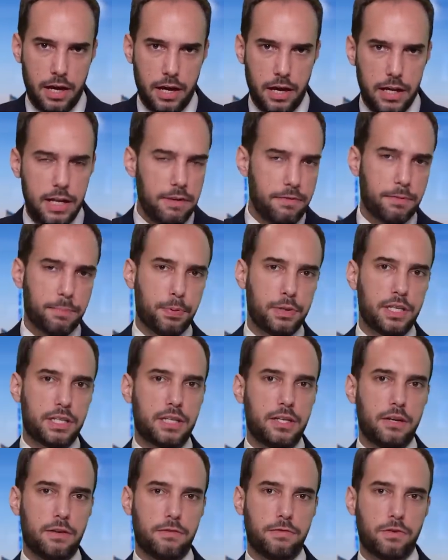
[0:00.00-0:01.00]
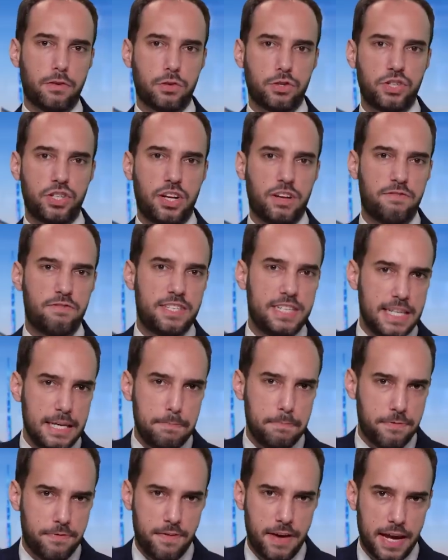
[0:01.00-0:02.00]
It even predicted a version of
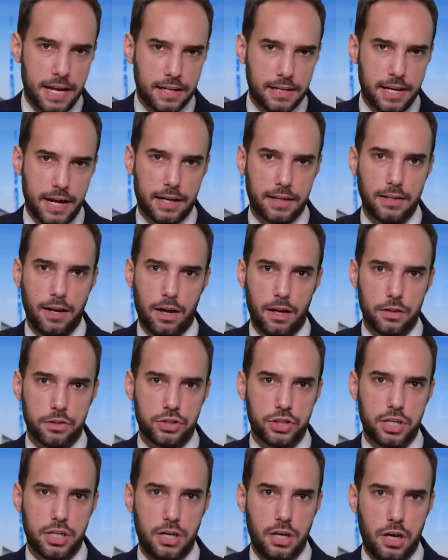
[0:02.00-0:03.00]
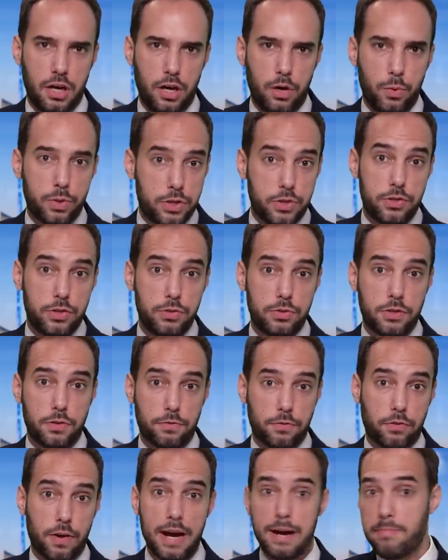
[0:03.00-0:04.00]
deepfake technology, which is used to
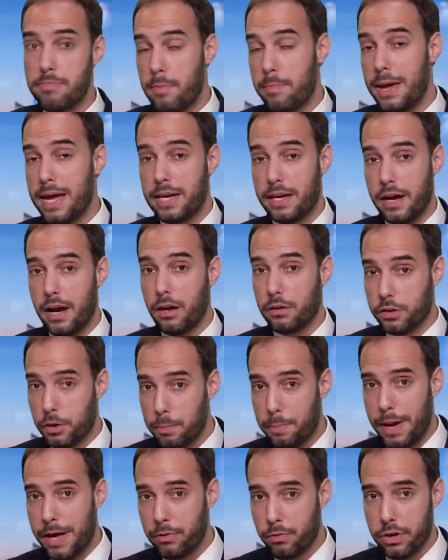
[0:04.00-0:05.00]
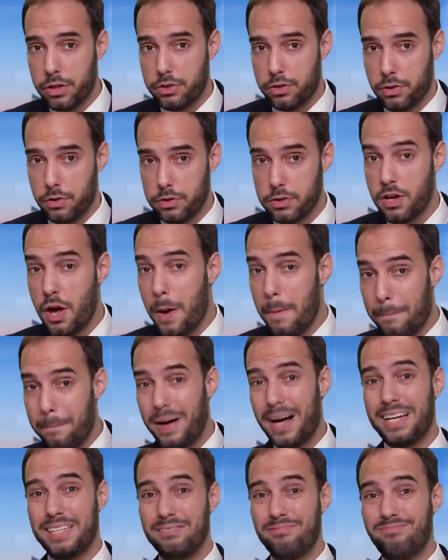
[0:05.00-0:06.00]
frame the main character, Ben Richards.
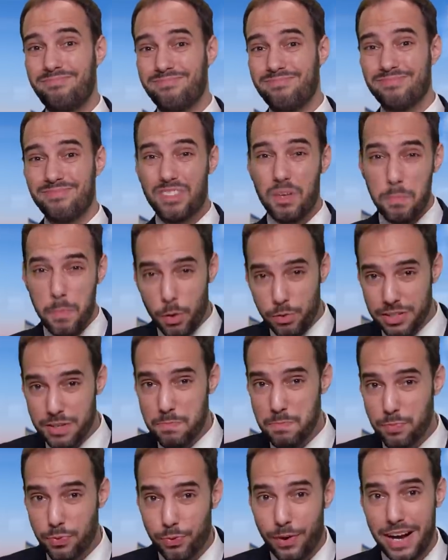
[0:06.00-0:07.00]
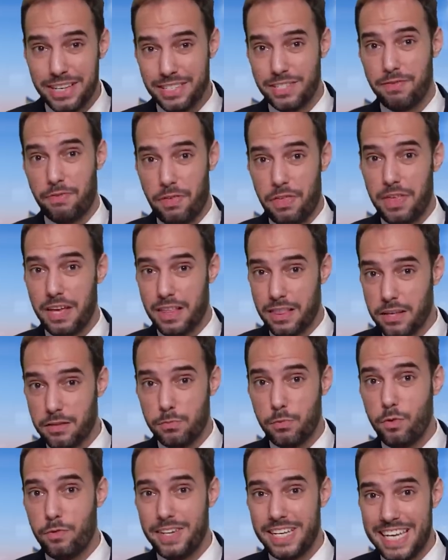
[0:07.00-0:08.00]
But the most impressive thing this
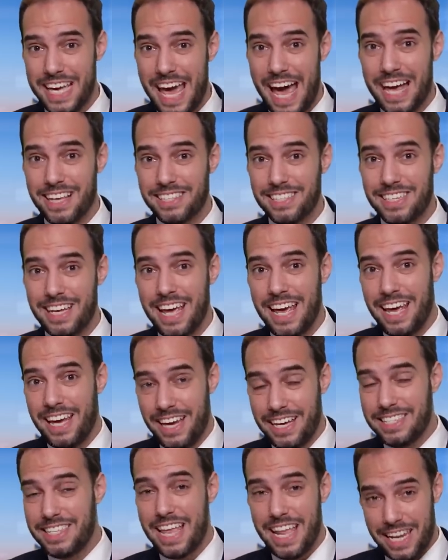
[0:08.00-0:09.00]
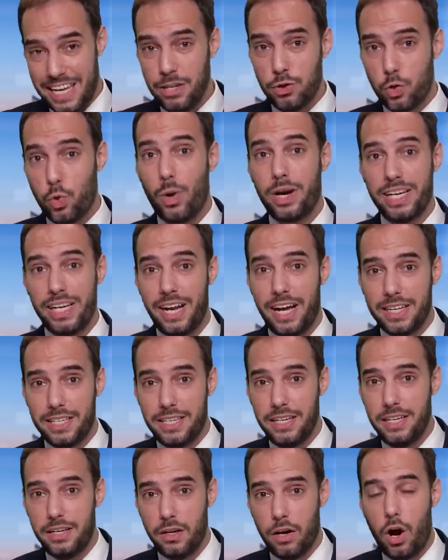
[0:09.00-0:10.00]
movie guessed is that in
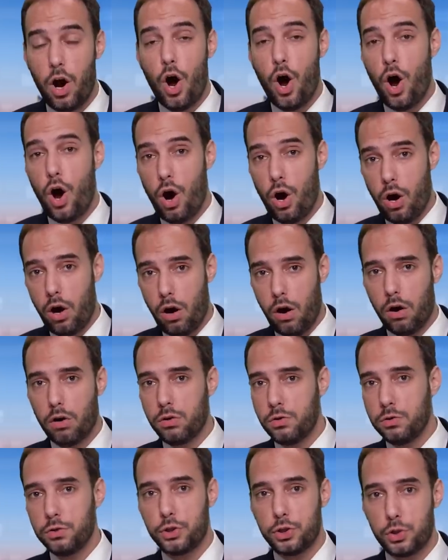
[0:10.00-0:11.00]
2019, Arnold